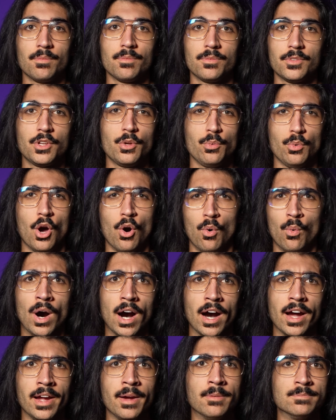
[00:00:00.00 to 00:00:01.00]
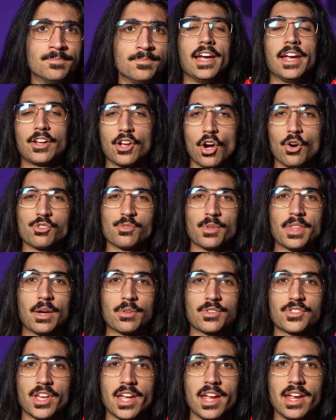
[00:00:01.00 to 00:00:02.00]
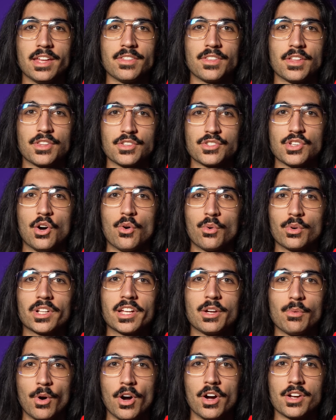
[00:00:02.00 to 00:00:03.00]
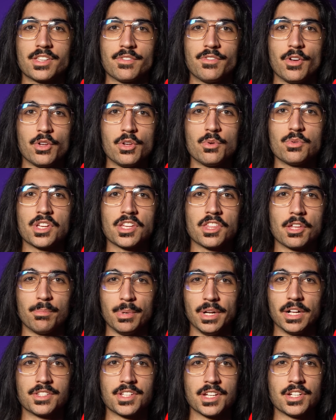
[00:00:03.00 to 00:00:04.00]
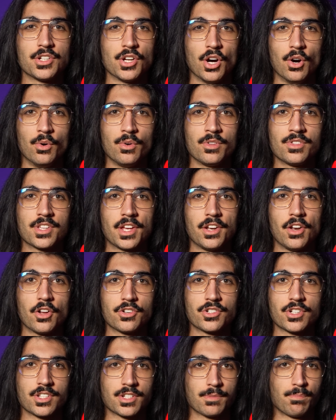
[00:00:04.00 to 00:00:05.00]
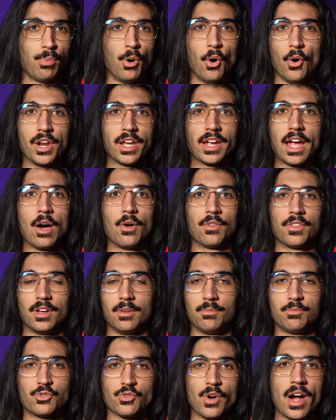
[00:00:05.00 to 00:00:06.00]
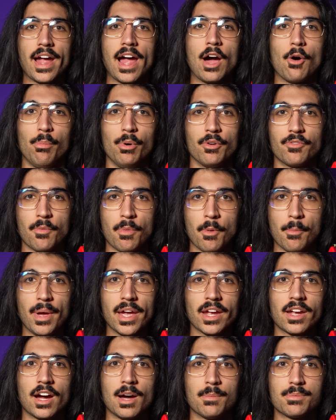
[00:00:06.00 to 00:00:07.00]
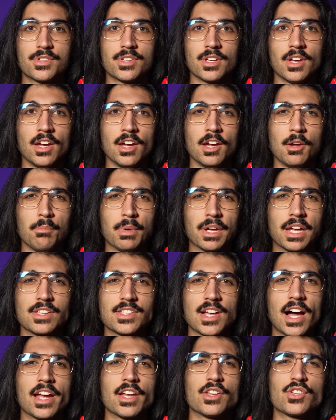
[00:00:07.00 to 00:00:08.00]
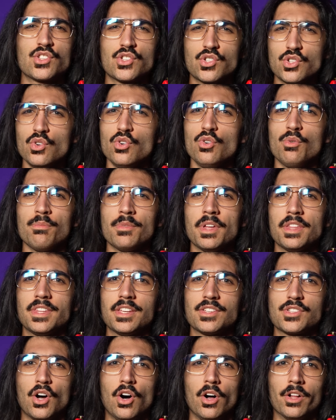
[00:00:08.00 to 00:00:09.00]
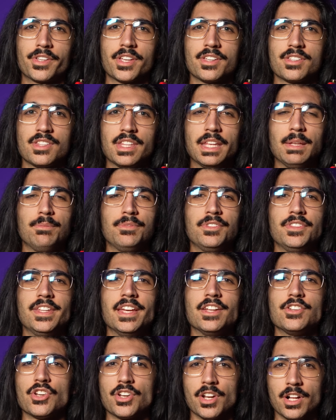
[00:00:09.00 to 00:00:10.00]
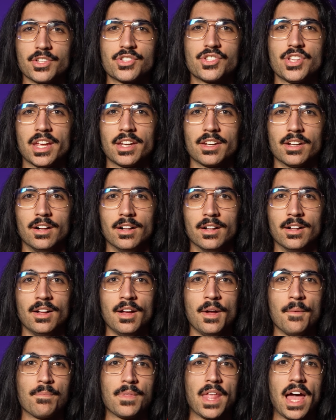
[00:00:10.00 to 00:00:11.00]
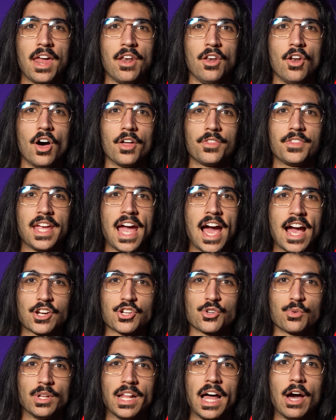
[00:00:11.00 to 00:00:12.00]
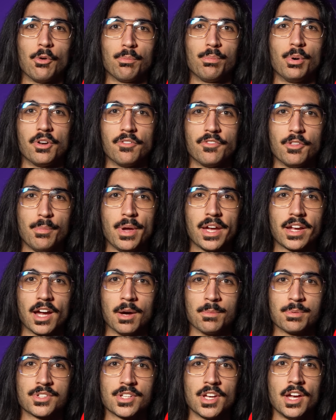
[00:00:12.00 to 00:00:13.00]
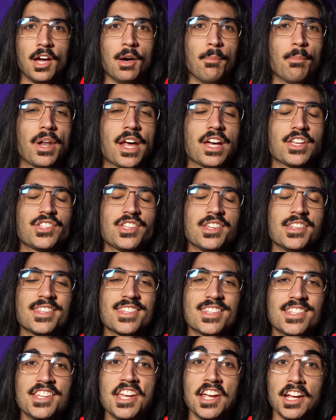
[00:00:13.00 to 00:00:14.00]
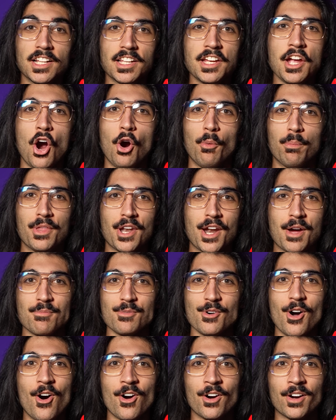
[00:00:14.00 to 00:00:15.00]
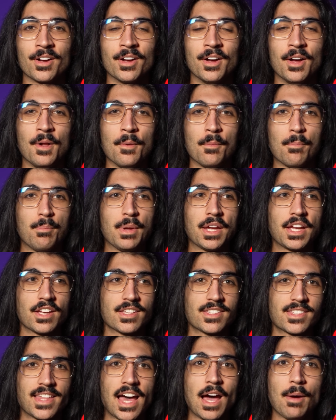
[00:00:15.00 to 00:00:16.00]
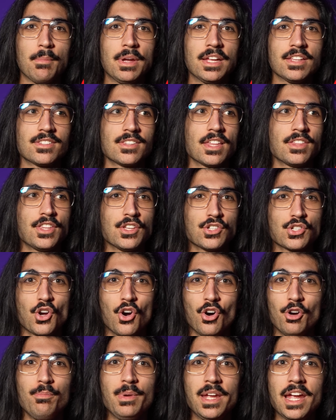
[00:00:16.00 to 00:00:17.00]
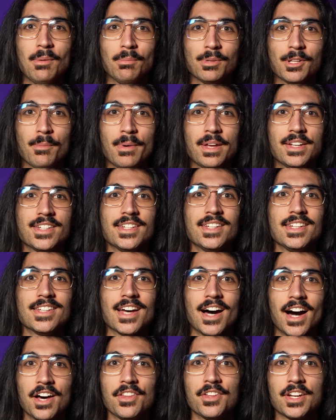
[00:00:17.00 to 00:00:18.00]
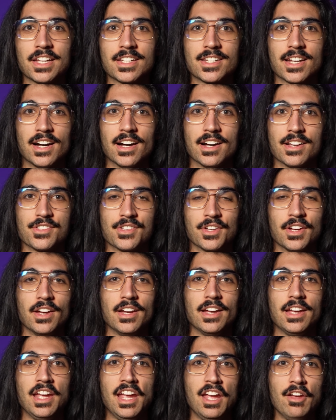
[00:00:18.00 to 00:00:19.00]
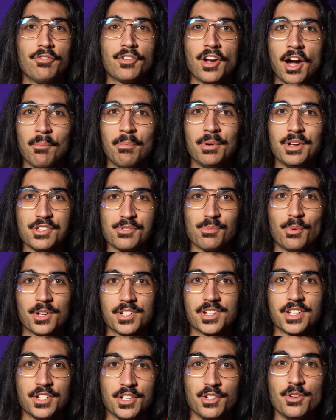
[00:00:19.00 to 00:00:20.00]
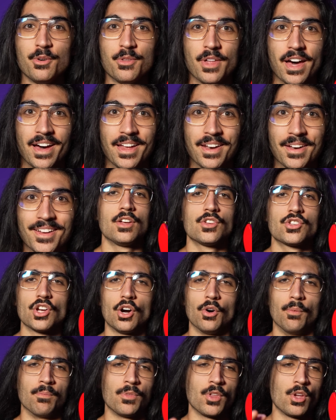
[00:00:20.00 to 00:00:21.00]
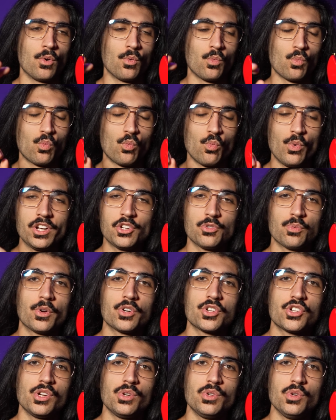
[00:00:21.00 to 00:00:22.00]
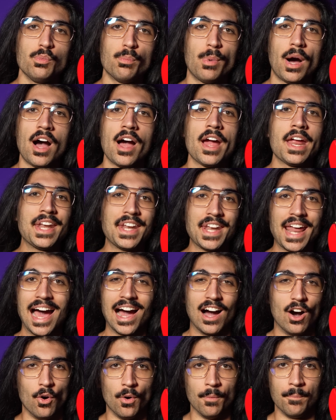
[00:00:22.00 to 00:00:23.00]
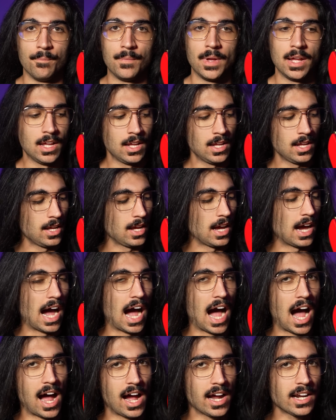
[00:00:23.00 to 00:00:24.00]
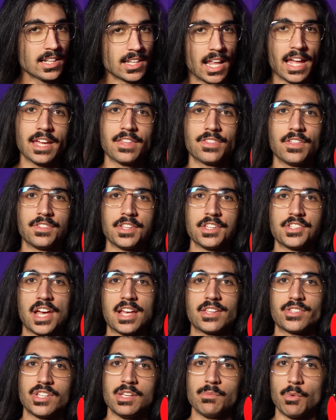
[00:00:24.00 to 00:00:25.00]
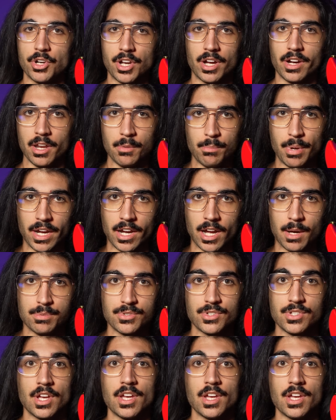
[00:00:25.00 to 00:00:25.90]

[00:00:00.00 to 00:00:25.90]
You know why. It goes without saying that this only works if you're using the built-in tones and not just putting out the dry output from the pickups, because I assume that this alters the digital signal and not the actual output of the pickups. But I sincerely hope that I'm wrong, because that means that this could be implemented into other guitars if companies wanted to do that. So, which one should you buy now? I like that this has Seymour Duncan pickups.